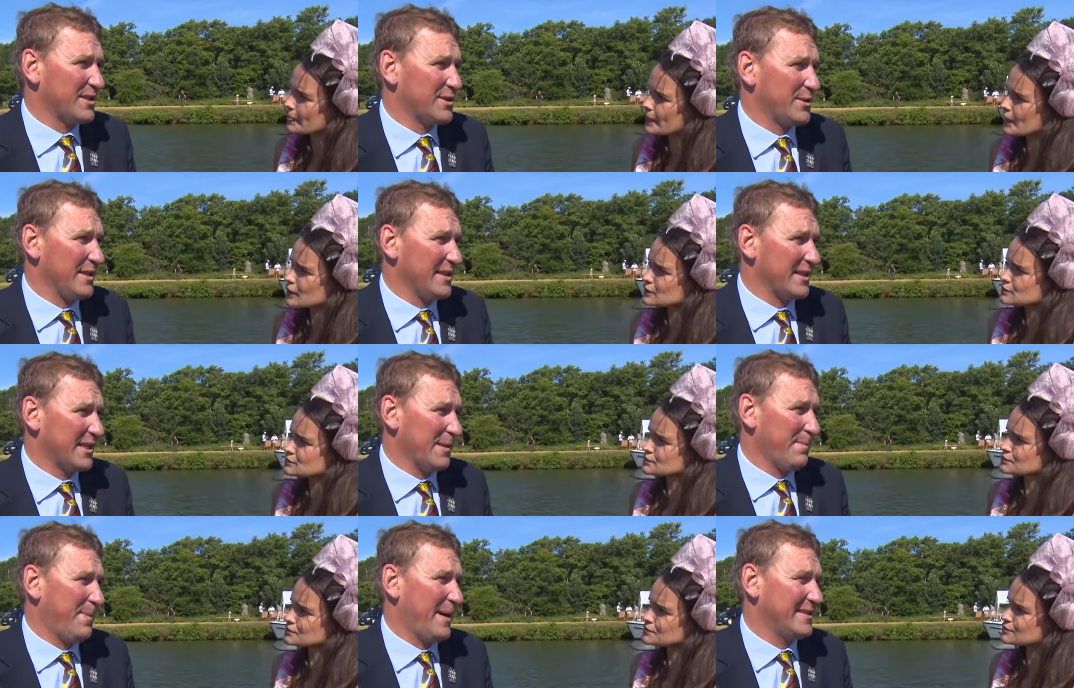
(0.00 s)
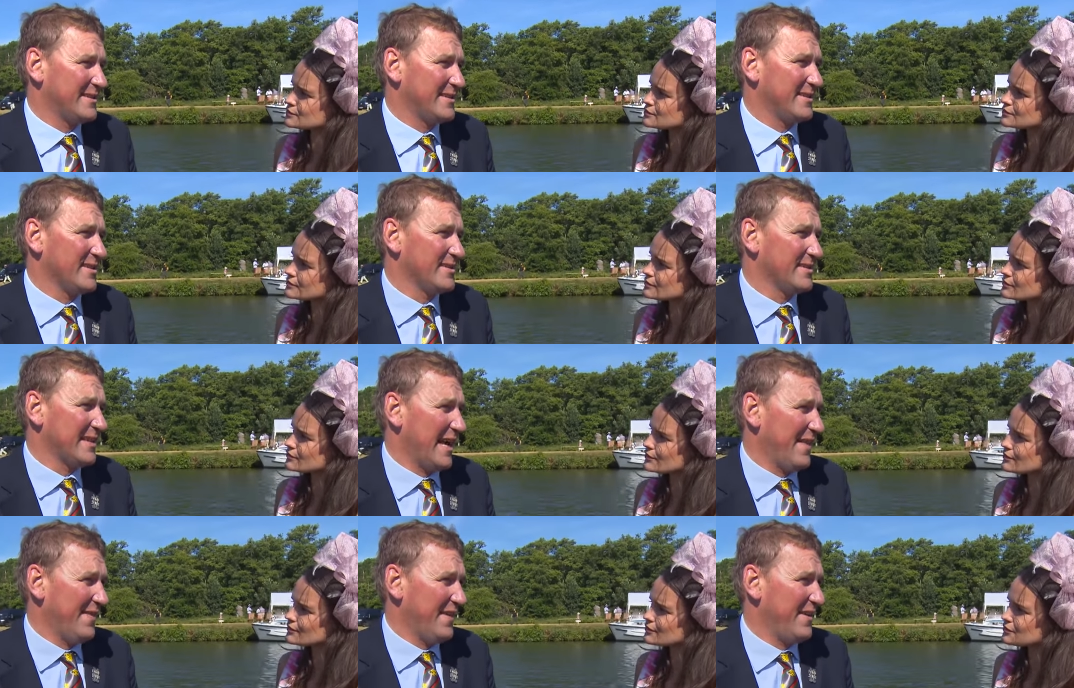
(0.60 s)
Speaker 1: between the
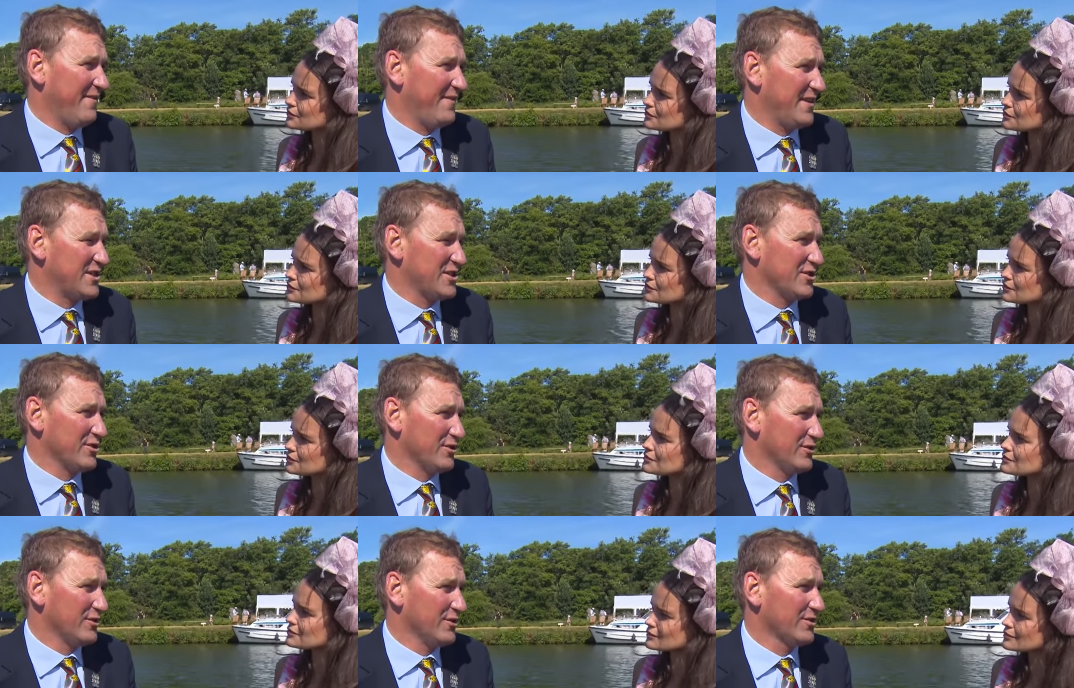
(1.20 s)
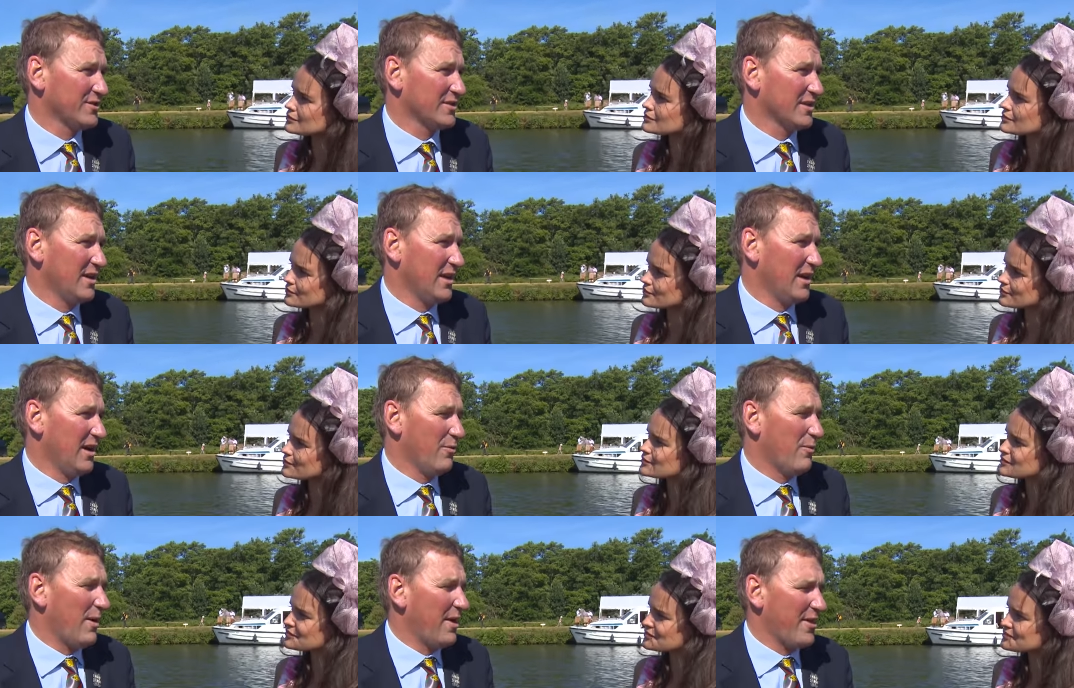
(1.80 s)
competitors and the officials,
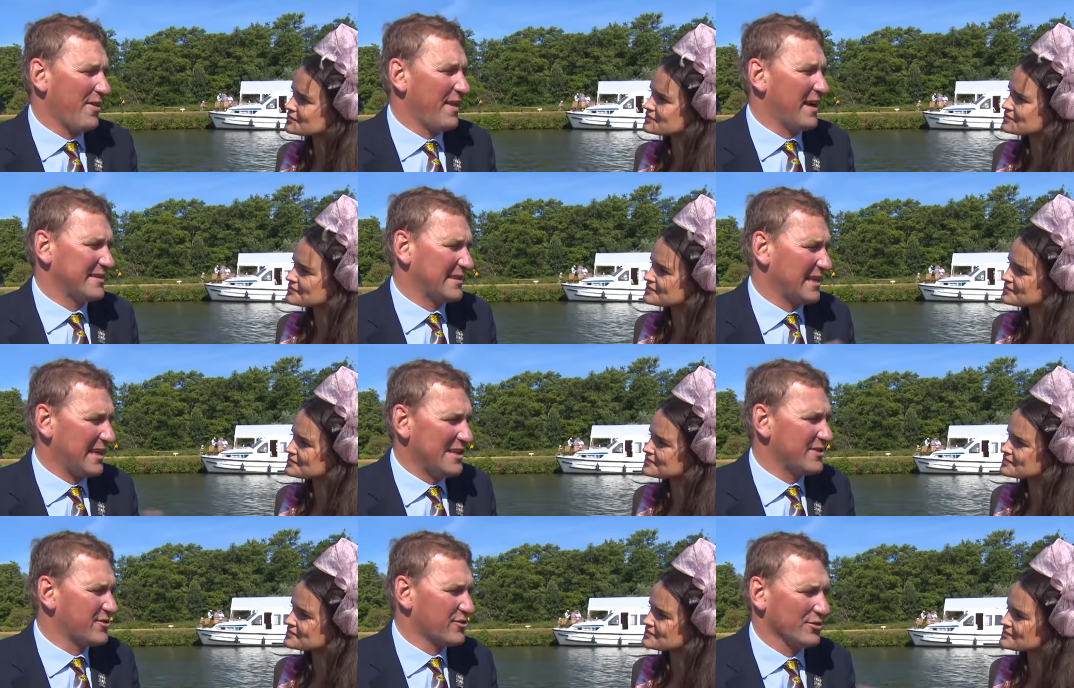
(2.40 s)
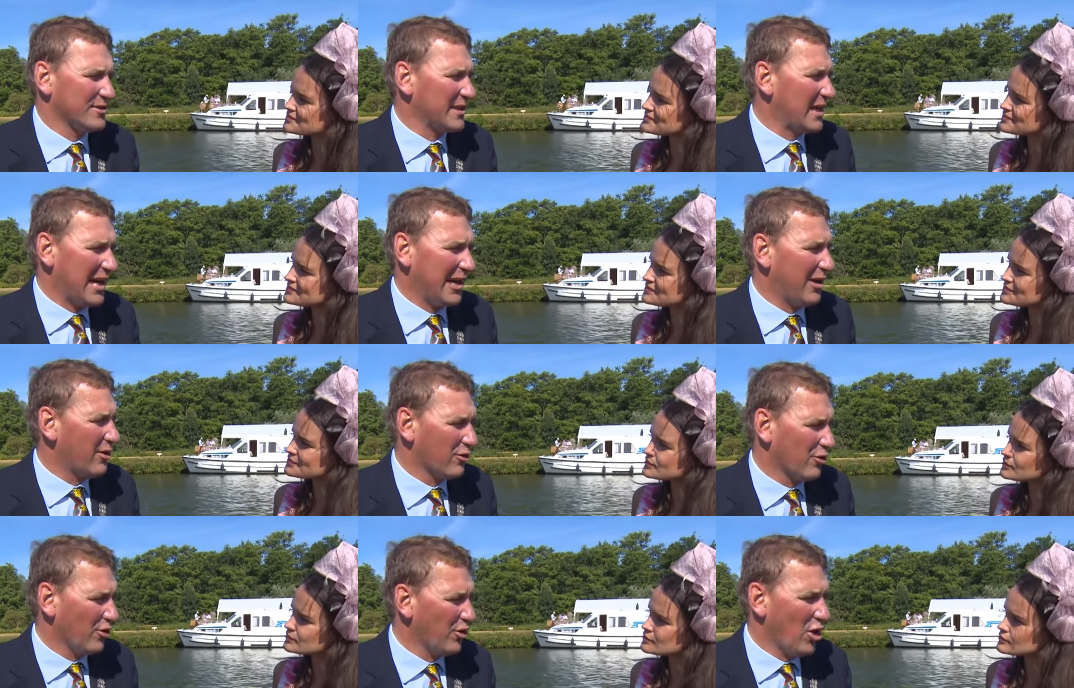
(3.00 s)
whether that's a literal
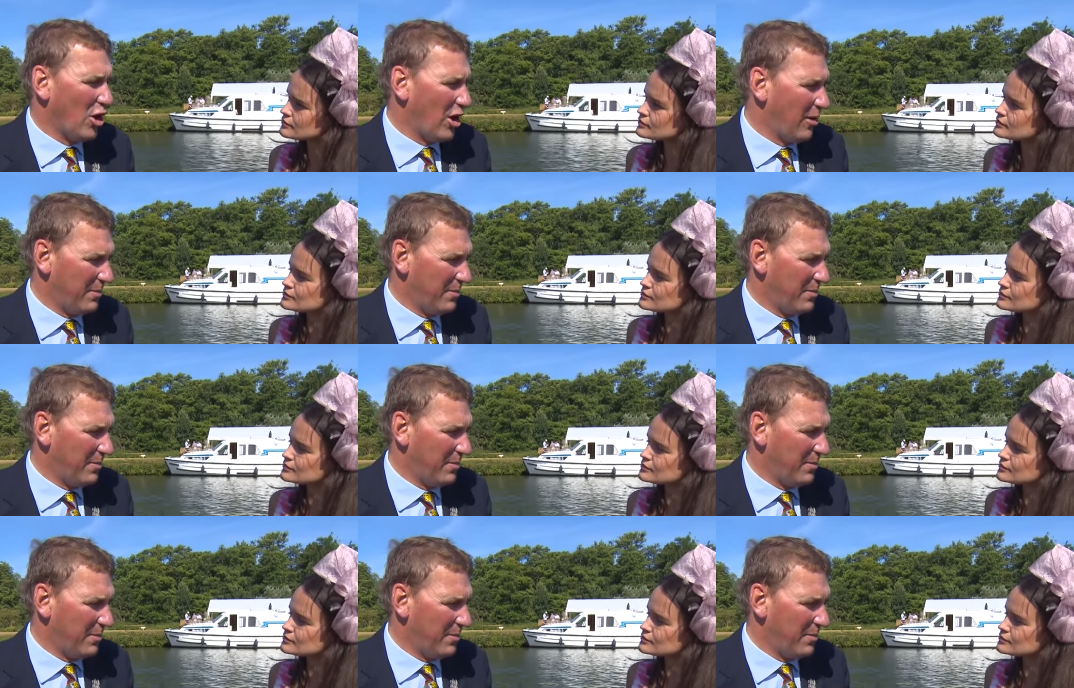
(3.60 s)
dialogue or not.